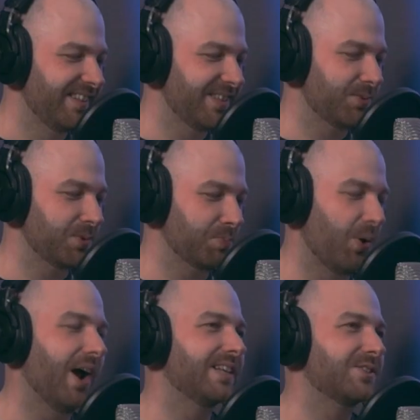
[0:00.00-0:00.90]
This was
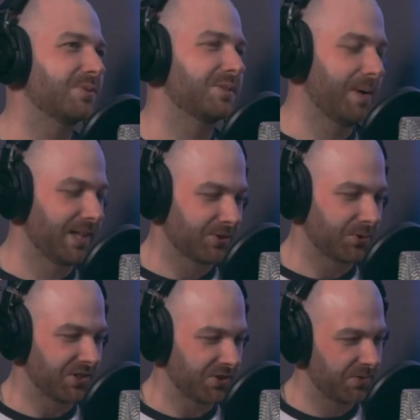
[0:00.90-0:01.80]
prior to his
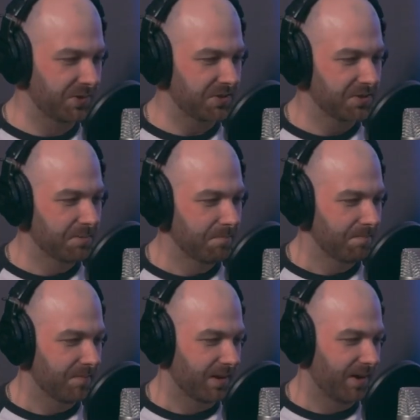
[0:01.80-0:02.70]
military service.
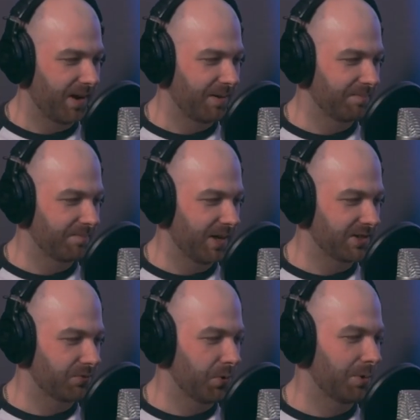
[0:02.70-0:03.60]
Okay. Um,
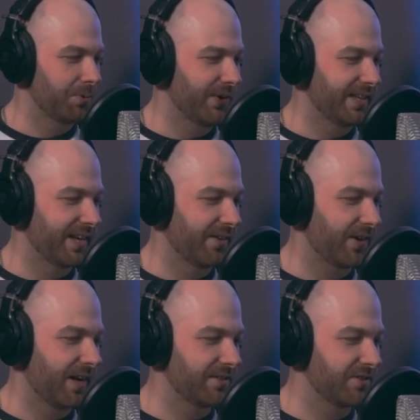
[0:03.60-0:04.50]
as a Royal Marine in
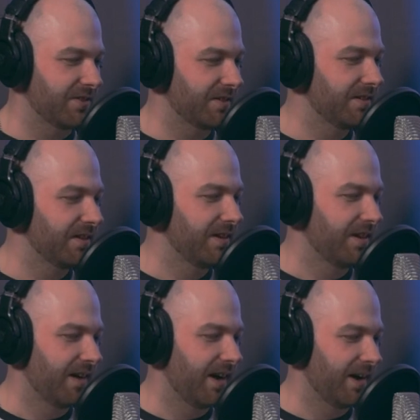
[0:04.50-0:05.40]
Afghanistan,
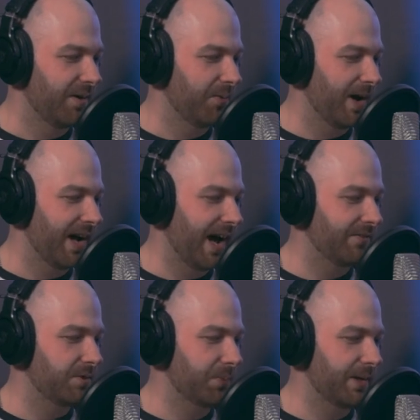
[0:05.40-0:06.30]
uh, where
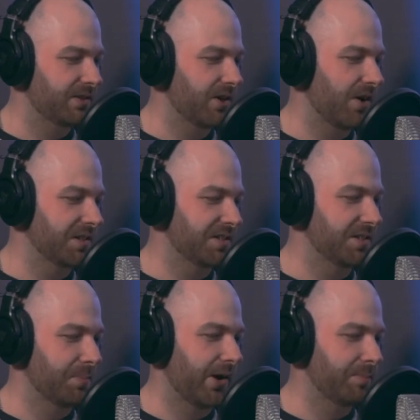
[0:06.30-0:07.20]
after being
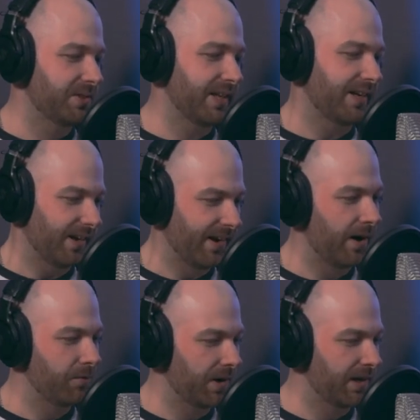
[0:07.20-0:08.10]
targeted by a particularly
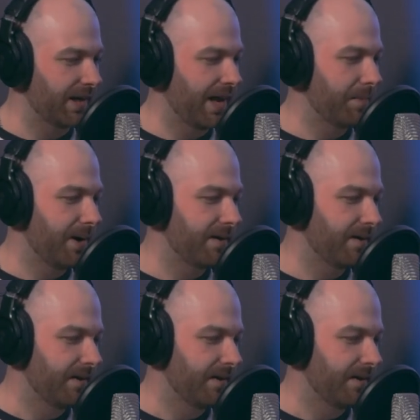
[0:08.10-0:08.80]
ironic landmine,